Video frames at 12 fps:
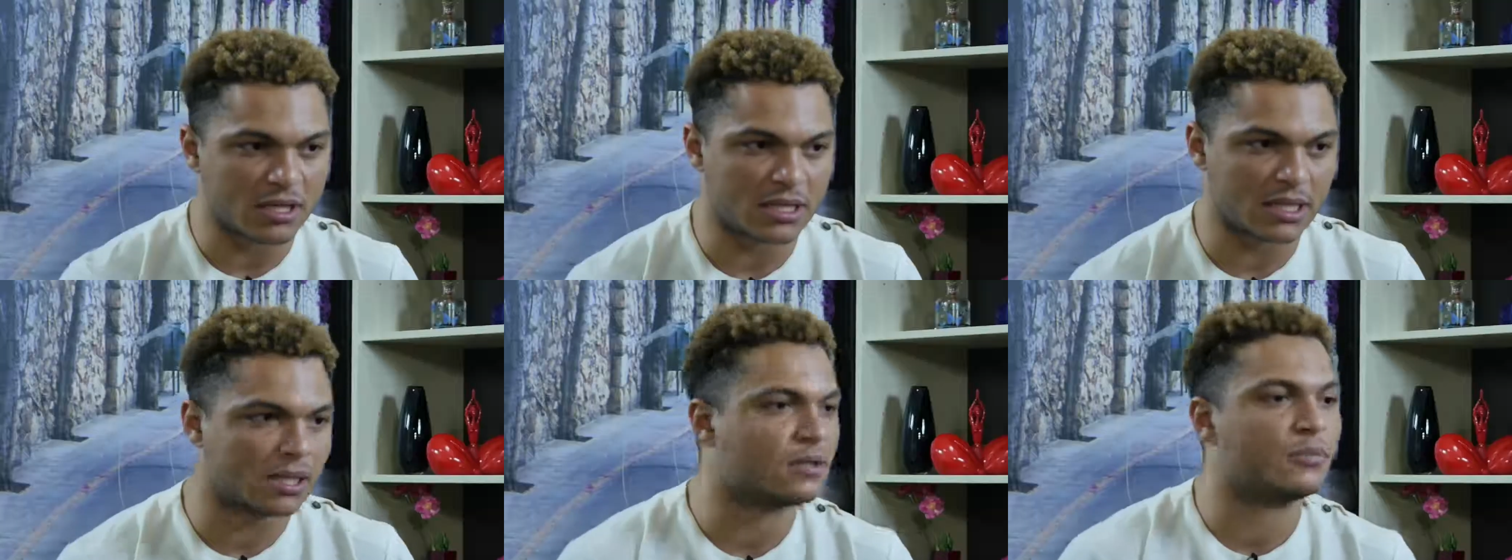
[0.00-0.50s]

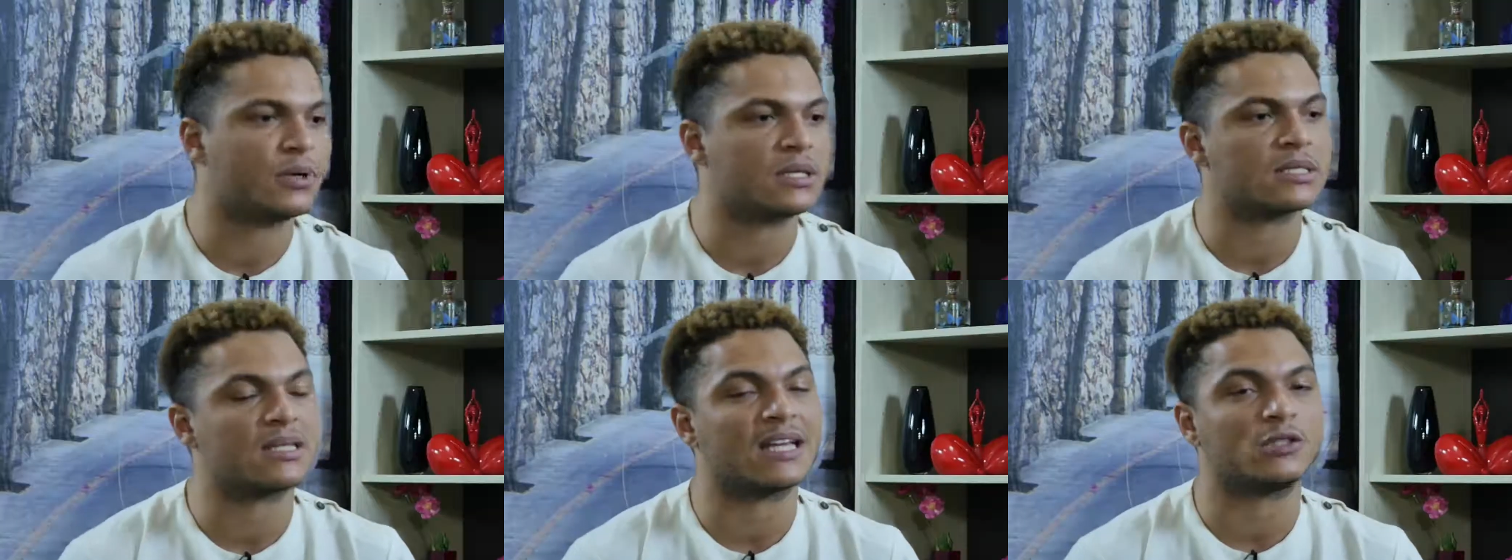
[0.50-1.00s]

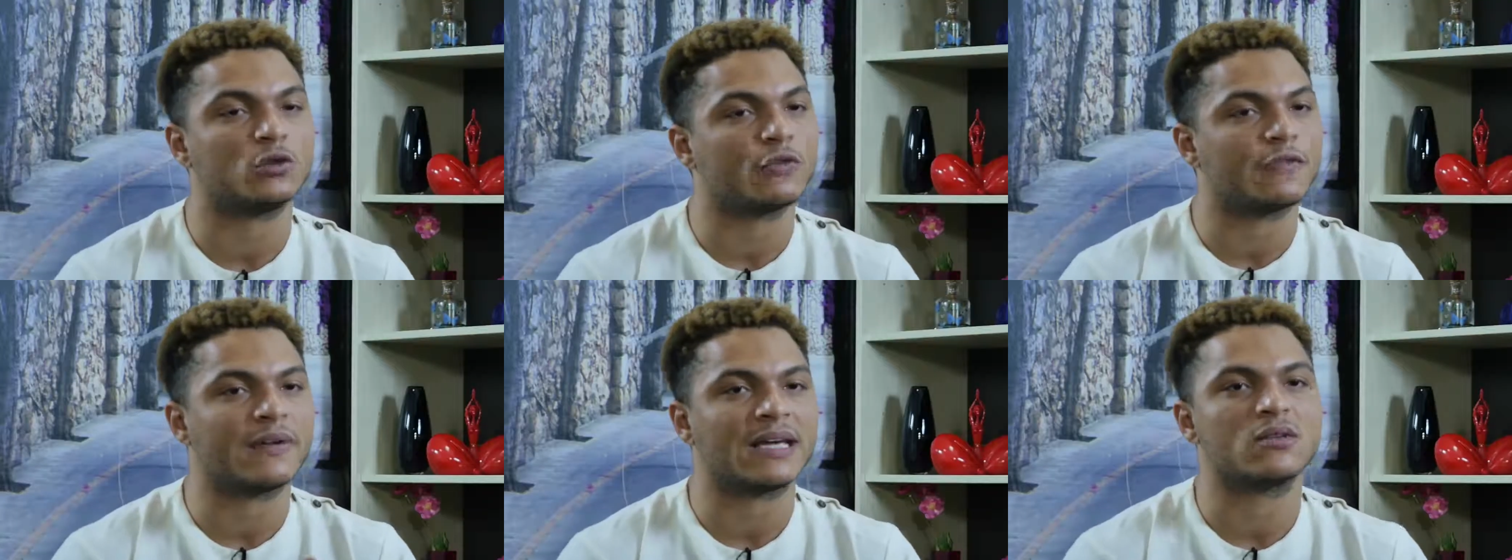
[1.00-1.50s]
deliberate that you
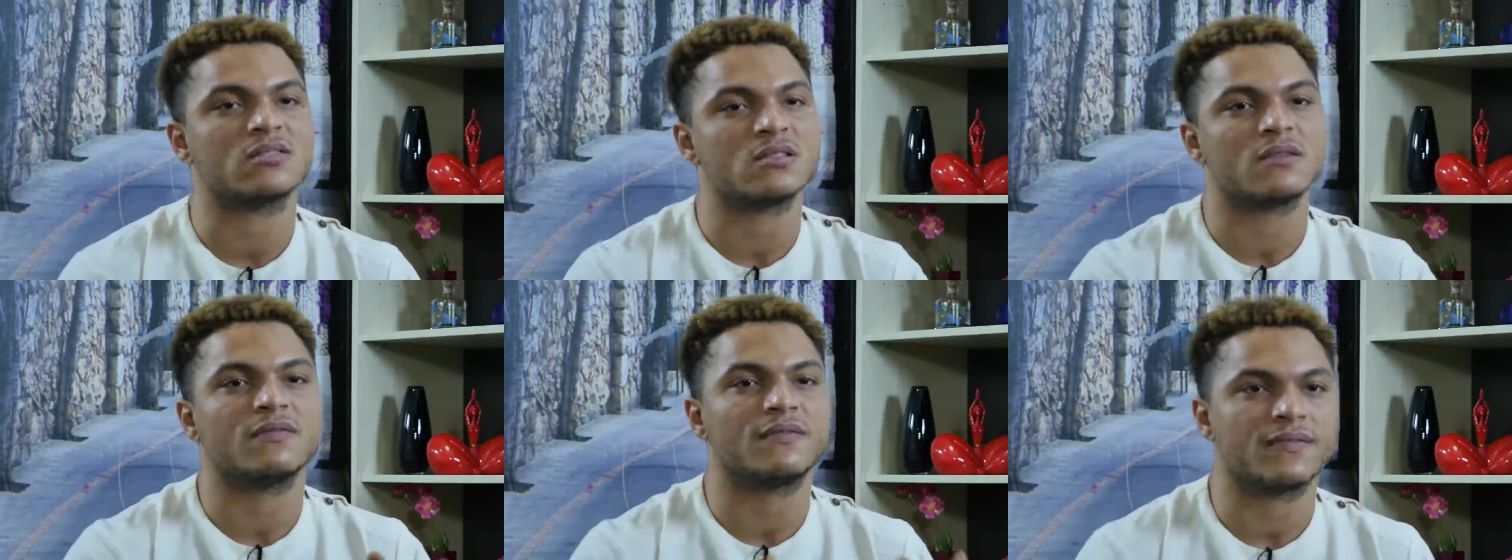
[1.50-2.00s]
find
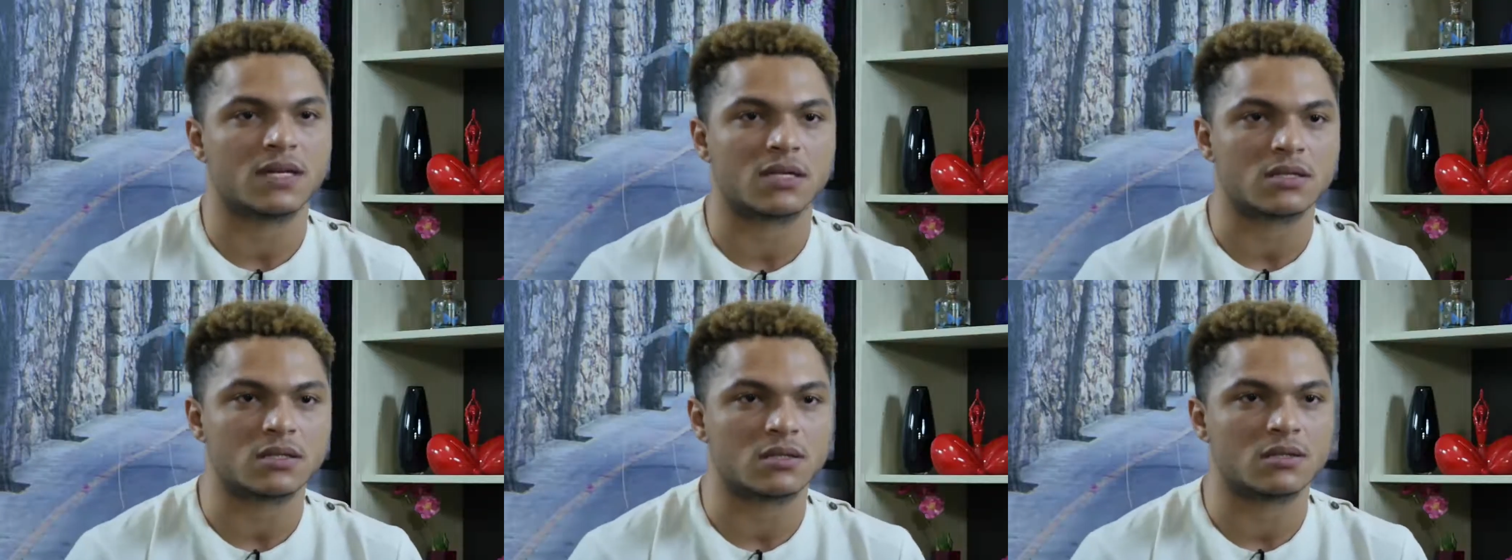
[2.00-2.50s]
yourself
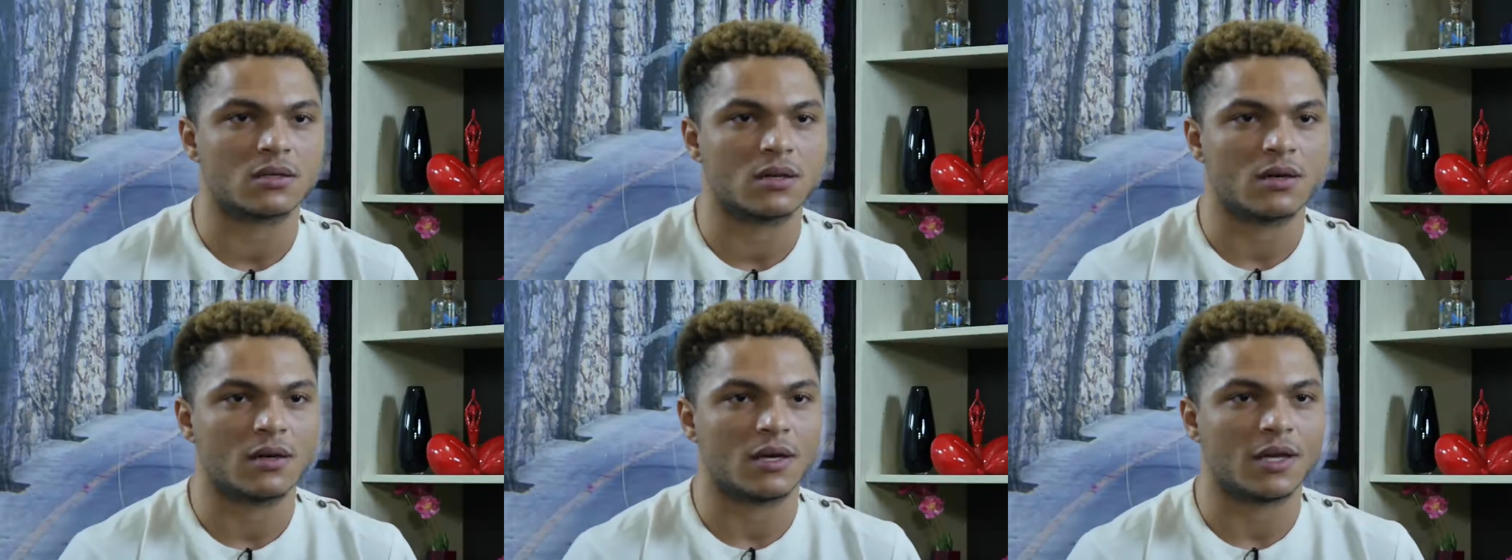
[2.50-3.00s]
first
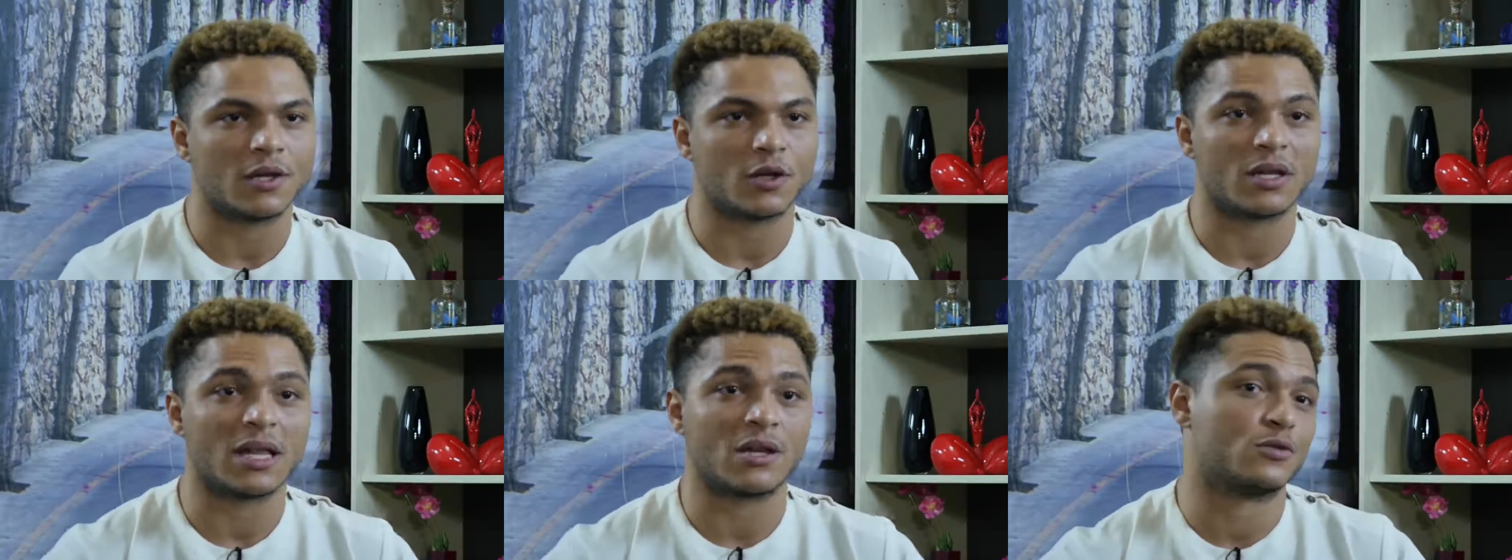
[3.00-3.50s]
in
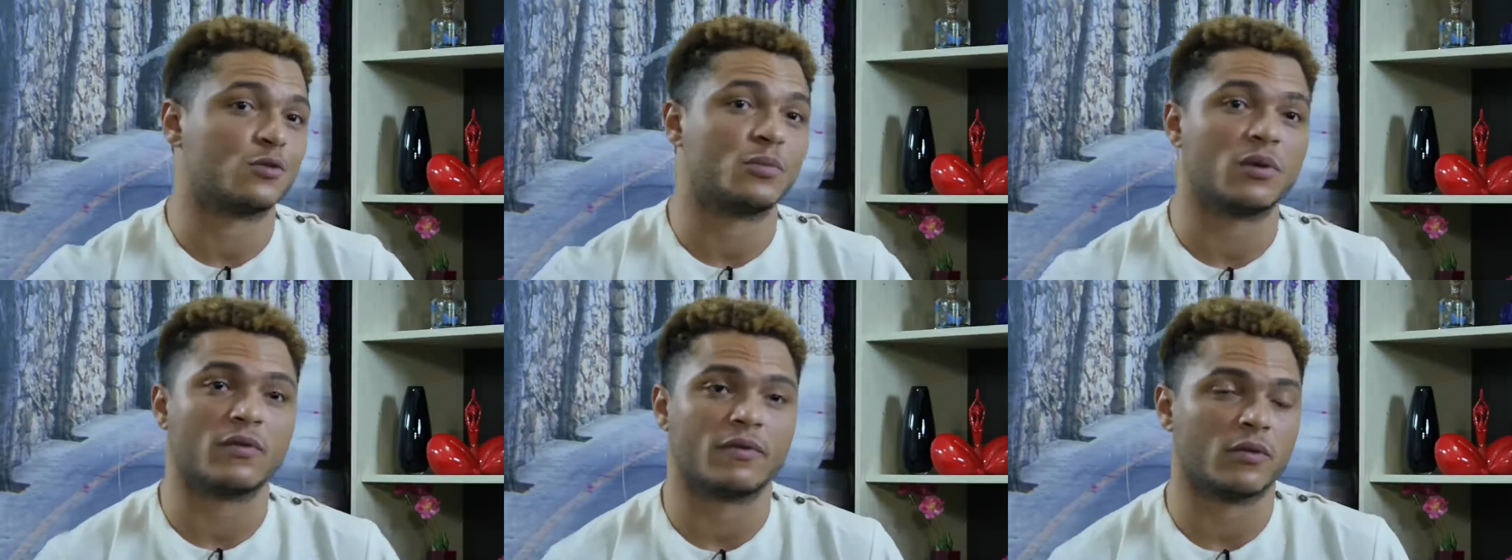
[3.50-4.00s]
order not to
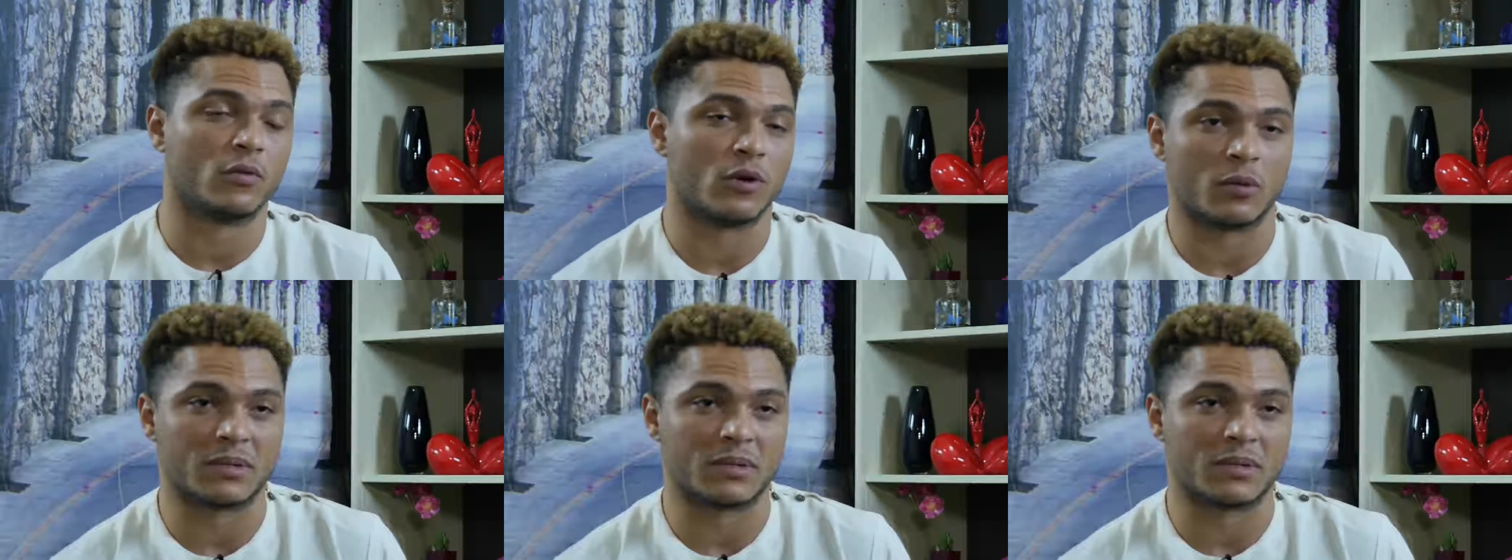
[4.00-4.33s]
be overwhelmed.